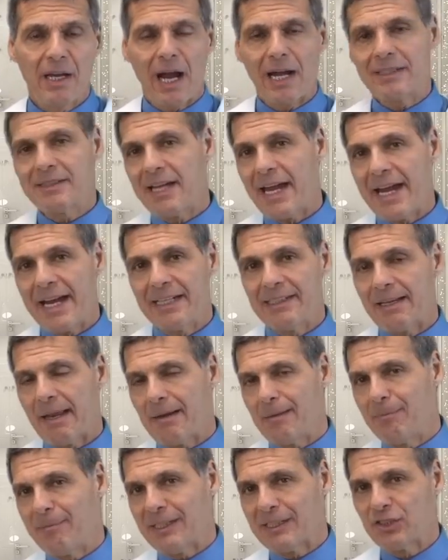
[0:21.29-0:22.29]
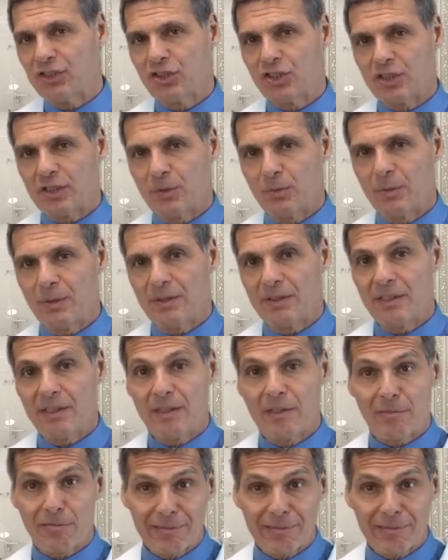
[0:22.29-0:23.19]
I take it in a mixture with